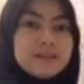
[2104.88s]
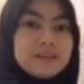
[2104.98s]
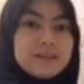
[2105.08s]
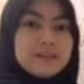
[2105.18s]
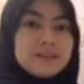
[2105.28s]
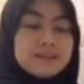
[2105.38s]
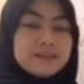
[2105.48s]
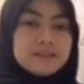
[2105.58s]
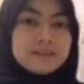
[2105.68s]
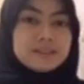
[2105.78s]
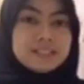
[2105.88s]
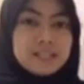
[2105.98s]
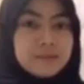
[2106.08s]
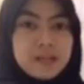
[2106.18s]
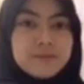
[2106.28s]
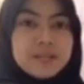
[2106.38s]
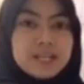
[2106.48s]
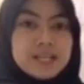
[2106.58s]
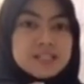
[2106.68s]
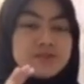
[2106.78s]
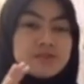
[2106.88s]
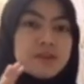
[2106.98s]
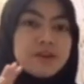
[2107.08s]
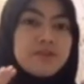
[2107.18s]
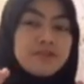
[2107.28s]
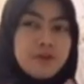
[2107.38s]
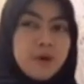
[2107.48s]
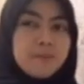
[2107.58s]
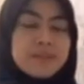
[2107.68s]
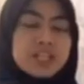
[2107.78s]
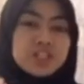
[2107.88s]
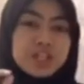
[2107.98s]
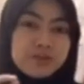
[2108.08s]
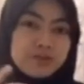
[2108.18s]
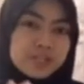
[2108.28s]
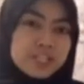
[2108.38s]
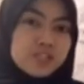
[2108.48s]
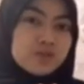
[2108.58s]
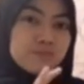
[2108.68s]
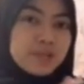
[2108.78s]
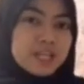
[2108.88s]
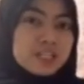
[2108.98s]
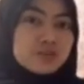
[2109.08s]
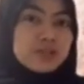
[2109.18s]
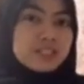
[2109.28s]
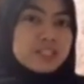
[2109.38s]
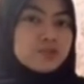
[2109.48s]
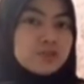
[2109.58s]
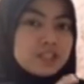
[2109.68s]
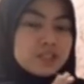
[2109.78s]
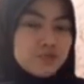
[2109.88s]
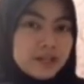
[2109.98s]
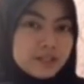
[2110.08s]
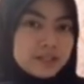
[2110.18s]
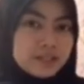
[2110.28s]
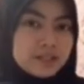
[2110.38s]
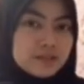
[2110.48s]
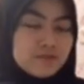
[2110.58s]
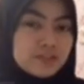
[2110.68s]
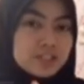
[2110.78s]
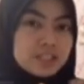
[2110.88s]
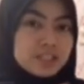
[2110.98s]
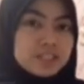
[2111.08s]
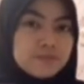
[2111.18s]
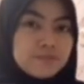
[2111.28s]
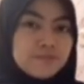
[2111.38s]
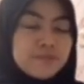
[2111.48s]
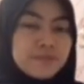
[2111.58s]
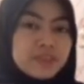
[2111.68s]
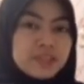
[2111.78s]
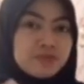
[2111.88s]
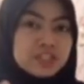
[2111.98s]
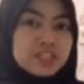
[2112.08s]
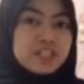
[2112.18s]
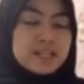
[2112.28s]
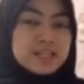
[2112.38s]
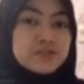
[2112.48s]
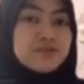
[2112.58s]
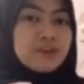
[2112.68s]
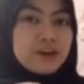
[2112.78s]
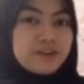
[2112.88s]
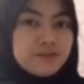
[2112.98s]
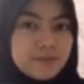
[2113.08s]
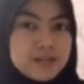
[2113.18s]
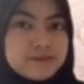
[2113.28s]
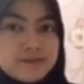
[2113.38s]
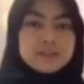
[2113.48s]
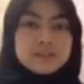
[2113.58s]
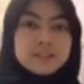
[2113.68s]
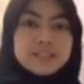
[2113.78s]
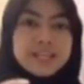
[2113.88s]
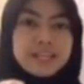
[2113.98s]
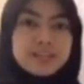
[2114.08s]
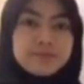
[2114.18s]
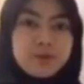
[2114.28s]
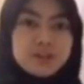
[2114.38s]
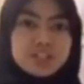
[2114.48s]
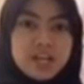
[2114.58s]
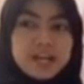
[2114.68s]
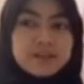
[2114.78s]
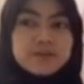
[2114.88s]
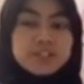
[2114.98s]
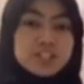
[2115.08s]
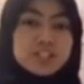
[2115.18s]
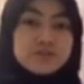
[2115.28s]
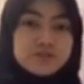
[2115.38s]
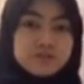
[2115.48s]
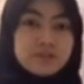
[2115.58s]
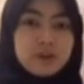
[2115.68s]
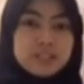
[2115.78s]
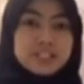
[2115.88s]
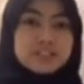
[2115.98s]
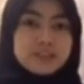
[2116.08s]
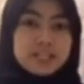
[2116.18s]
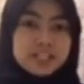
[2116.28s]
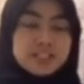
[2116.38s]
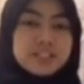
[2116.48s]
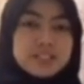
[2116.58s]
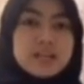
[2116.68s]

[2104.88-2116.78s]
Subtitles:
the timeline is from January to May 2021, which is the duration is 5 months. So the second project, which is roof wall installation,